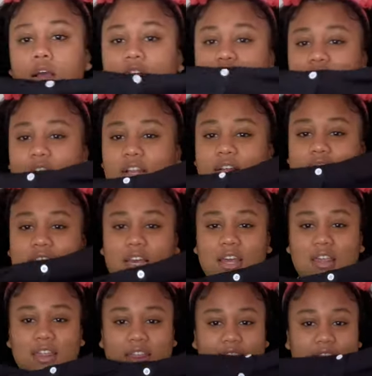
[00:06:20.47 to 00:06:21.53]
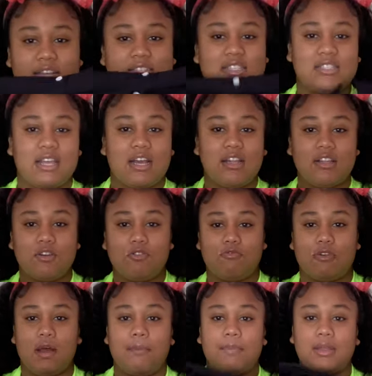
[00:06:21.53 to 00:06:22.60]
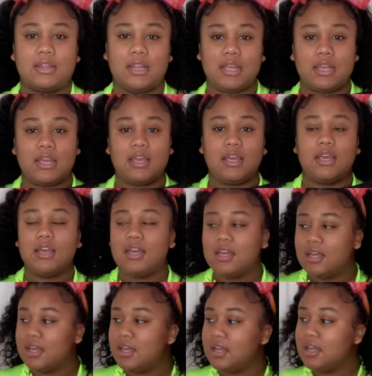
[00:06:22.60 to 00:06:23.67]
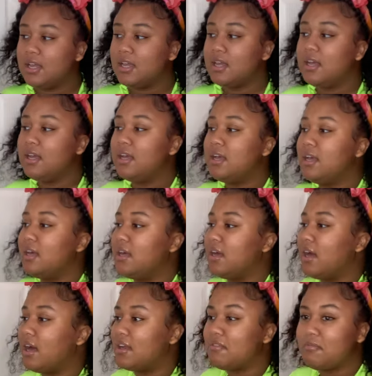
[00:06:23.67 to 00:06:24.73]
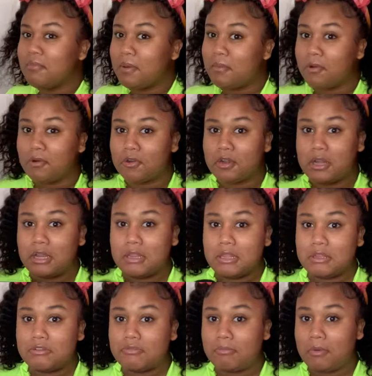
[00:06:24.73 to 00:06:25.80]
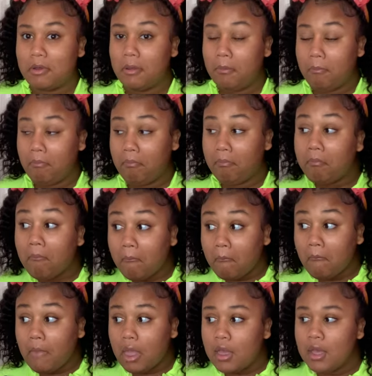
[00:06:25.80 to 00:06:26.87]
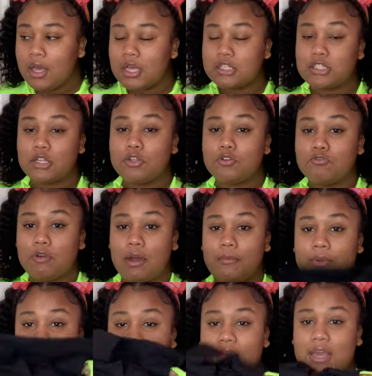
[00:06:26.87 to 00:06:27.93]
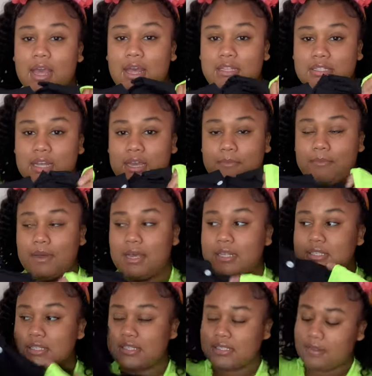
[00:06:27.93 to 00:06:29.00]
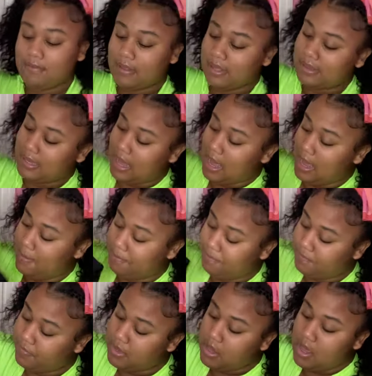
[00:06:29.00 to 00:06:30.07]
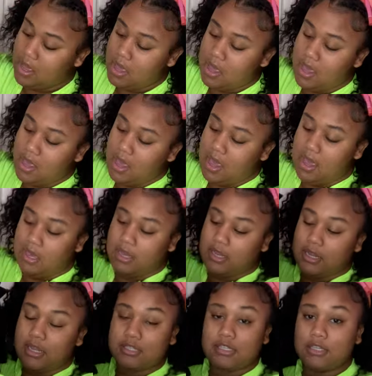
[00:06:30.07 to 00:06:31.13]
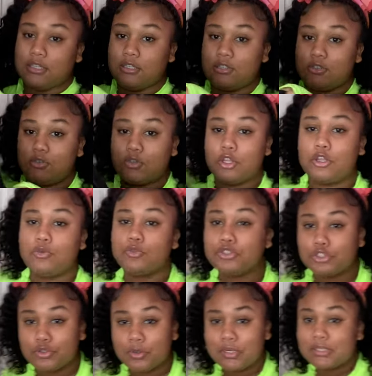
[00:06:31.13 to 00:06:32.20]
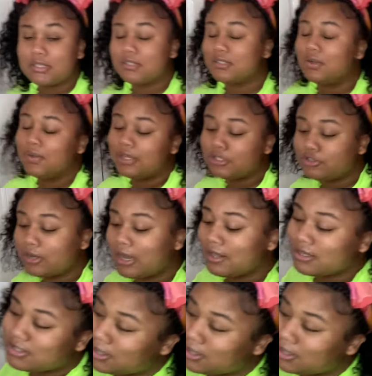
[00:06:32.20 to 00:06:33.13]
so it looks like this. It's like a little romper thingy. I don't remember ordering this one. It's a little romper thing. It has like buttons and stuff like that, and it's a little cute shorts. So let's try this